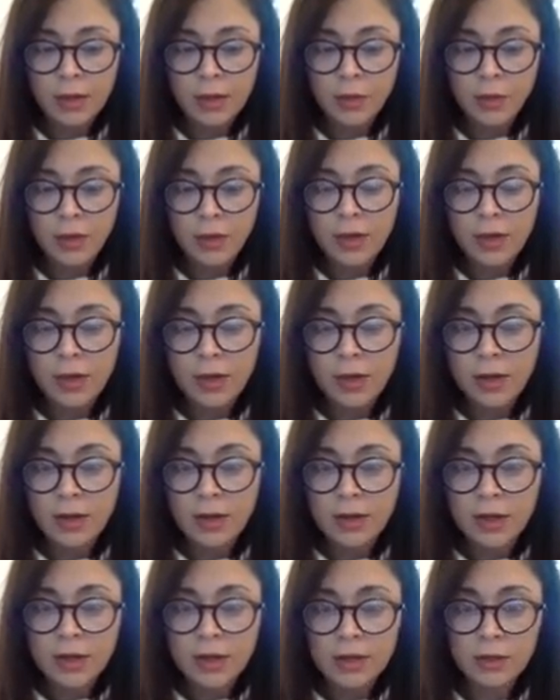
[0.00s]
week 9
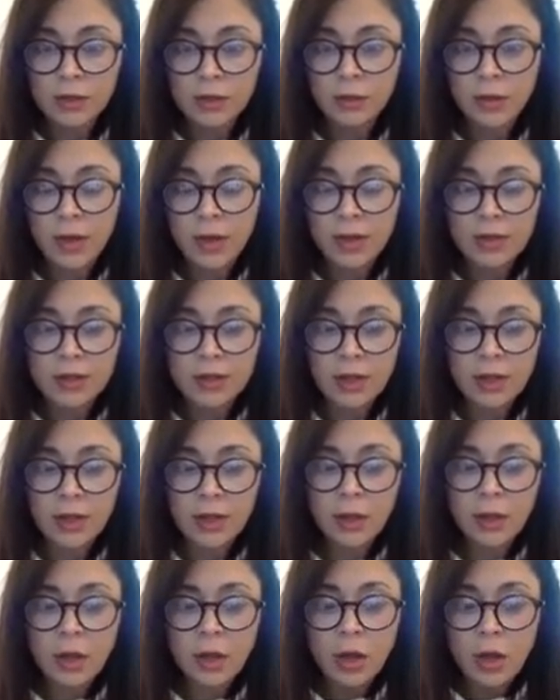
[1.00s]
task 2
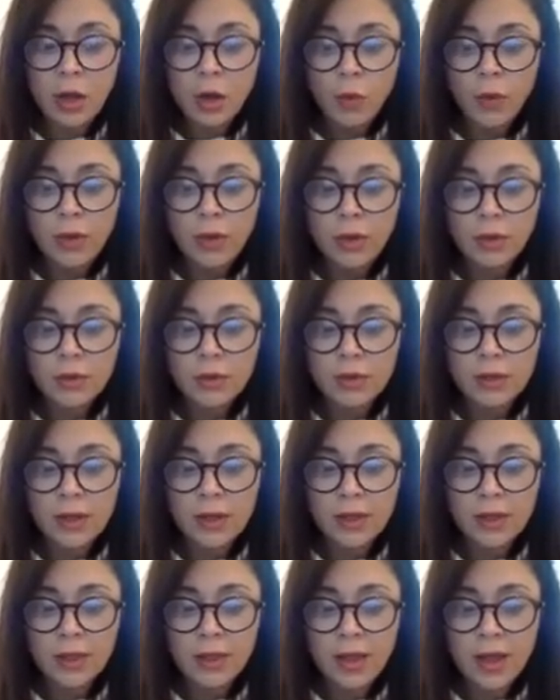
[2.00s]
essay when you
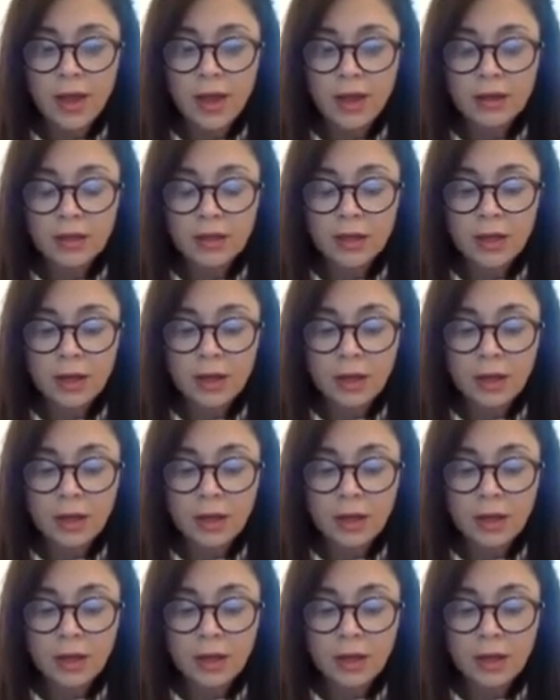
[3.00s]
said that